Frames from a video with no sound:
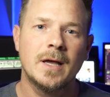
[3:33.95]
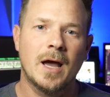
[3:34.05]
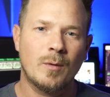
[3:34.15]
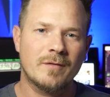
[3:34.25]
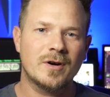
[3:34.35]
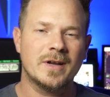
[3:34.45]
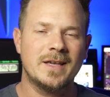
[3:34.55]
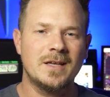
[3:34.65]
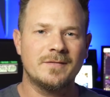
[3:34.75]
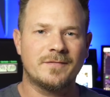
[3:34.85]
However,
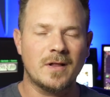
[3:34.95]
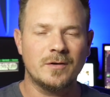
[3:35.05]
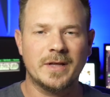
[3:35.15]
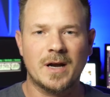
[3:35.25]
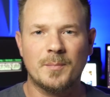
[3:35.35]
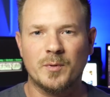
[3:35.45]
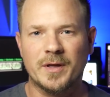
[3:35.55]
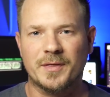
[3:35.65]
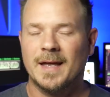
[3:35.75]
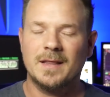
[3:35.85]
he followed that up
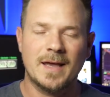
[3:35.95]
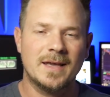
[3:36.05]
with in that